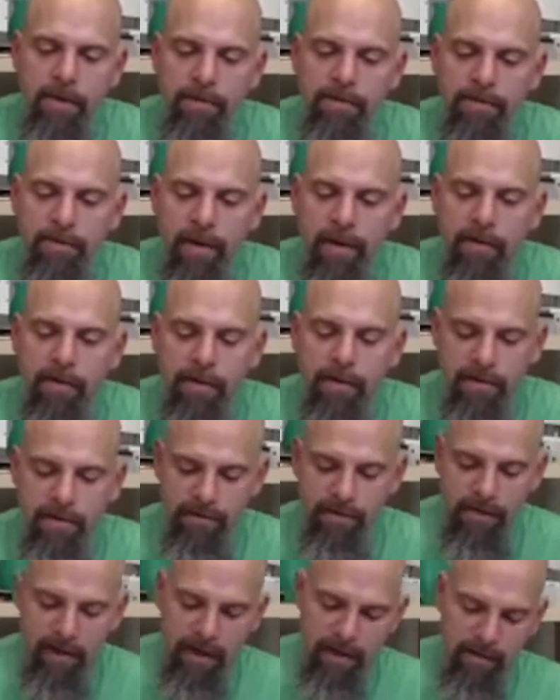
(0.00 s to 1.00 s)
can solder these
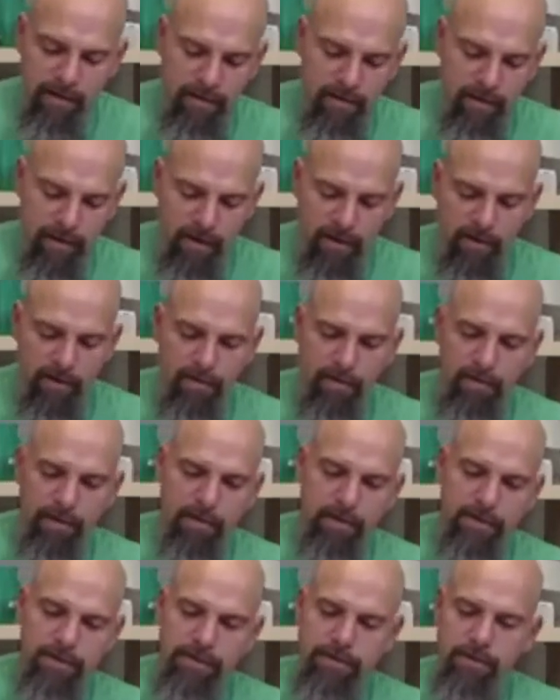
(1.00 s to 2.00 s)
together, you know,
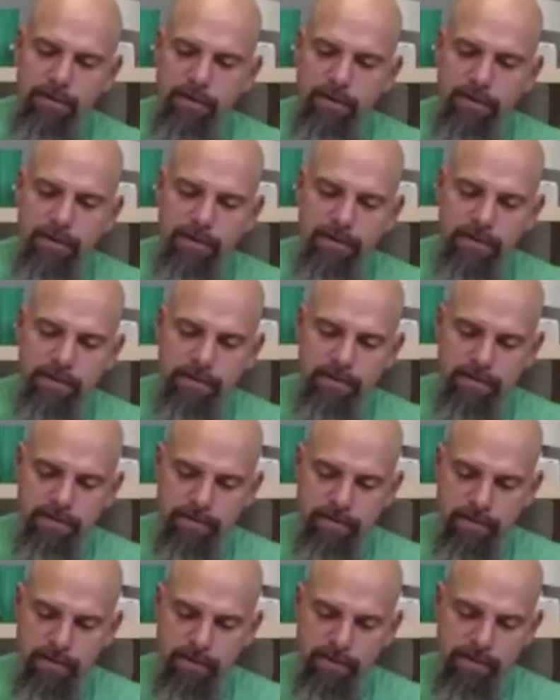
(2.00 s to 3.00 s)
as short as
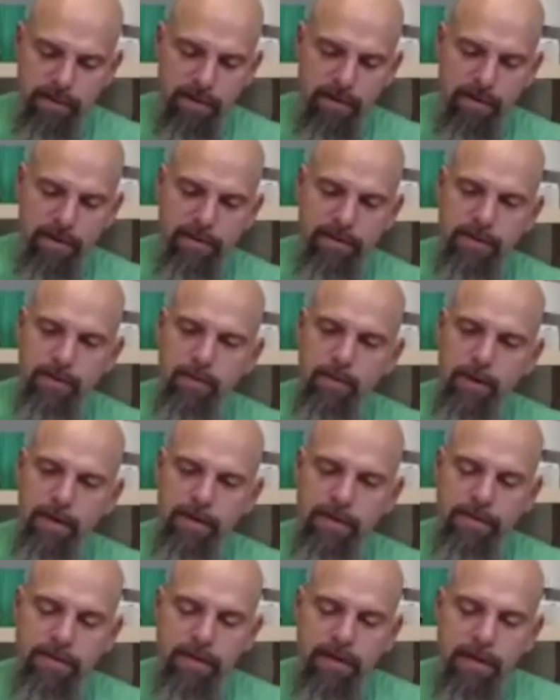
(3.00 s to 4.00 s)
or as long as you want.
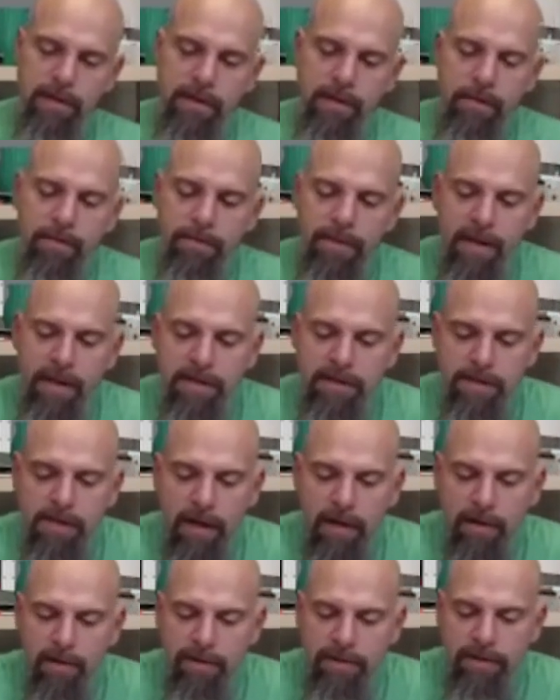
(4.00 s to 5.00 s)

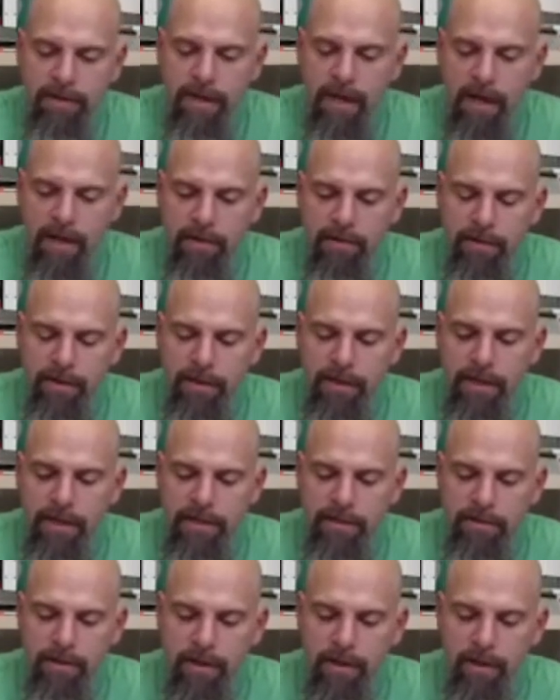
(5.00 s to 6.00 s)
Solder those together, a little heat
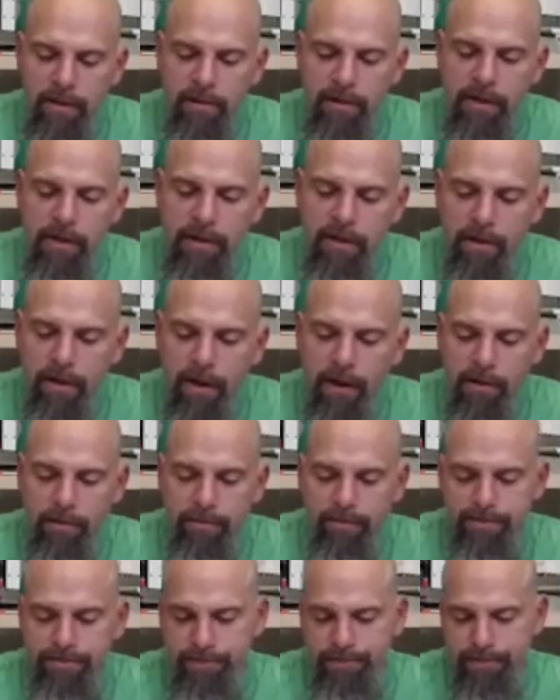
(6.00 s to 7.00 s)
shrink, you'll be good to go.
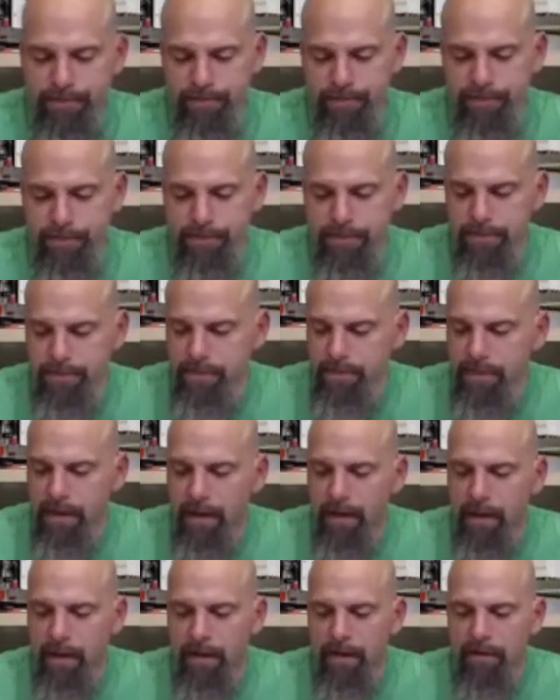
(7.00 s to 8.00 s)

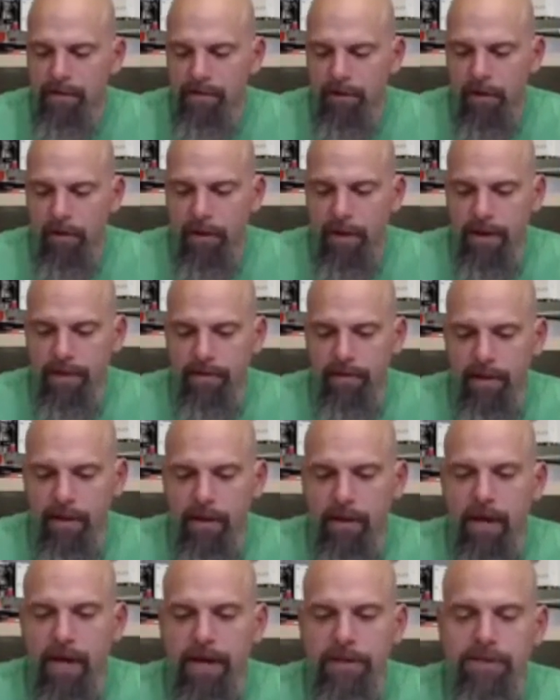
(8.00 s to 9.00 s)
So it's a
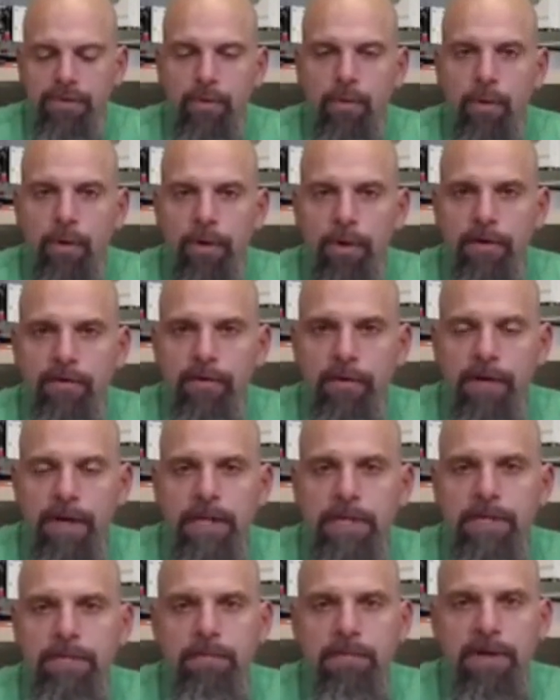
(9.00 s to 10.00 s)
little extra work for
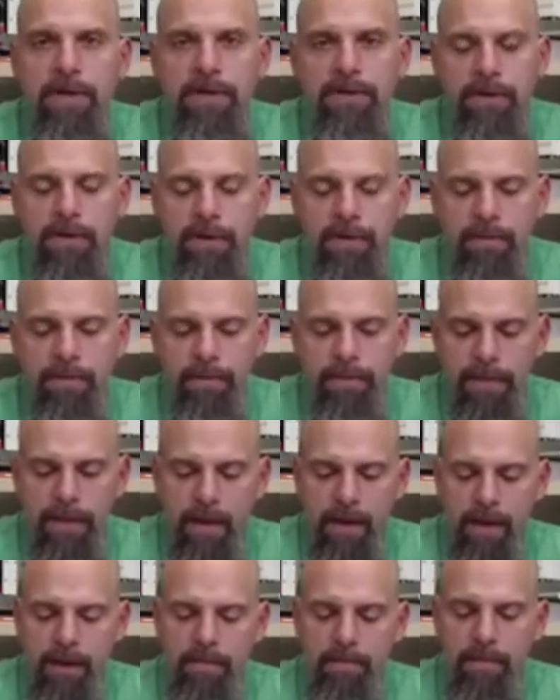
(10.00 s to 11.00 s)
each builder,
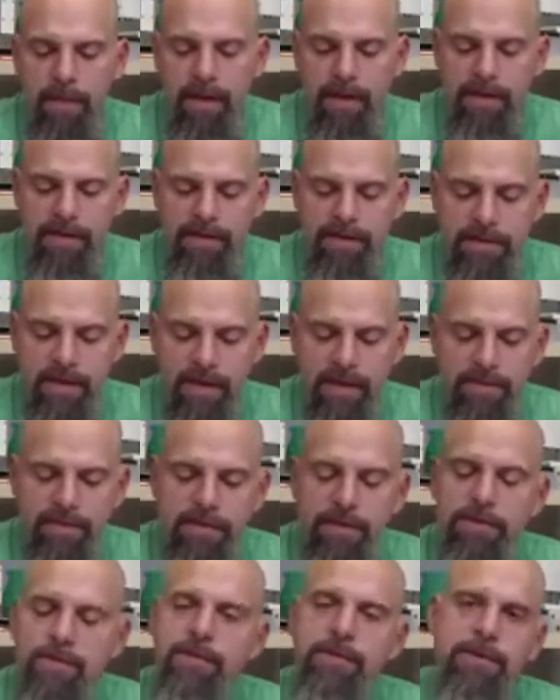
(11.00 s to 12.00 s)
um, but it saves
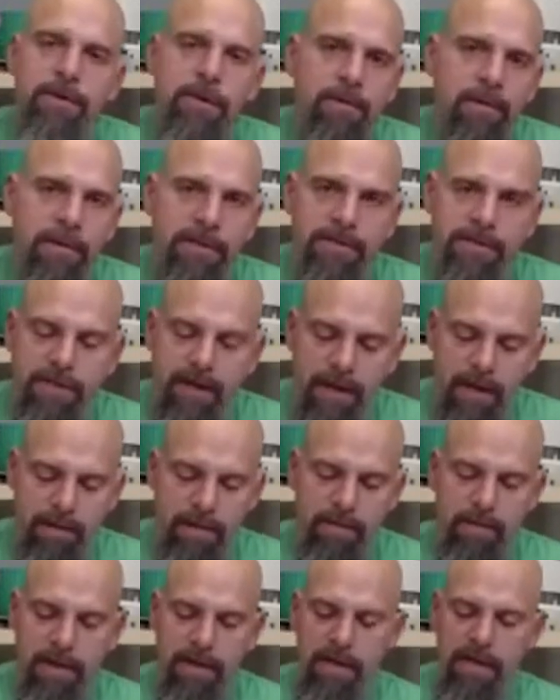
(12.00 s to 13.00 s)
so much time
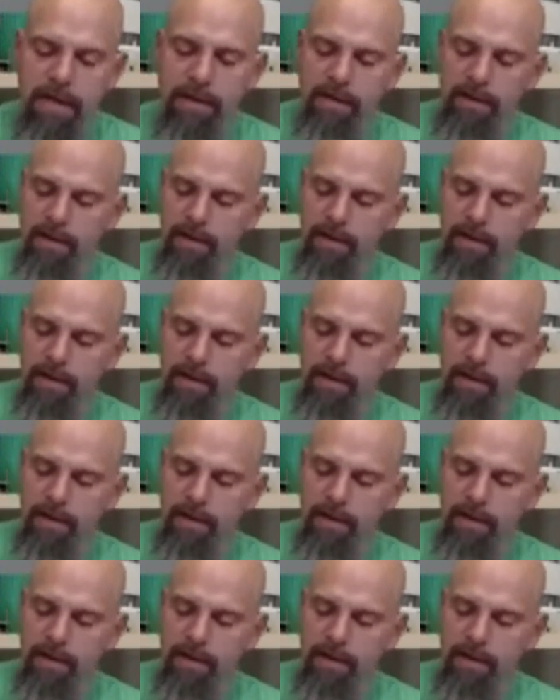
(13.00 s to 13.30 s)
and money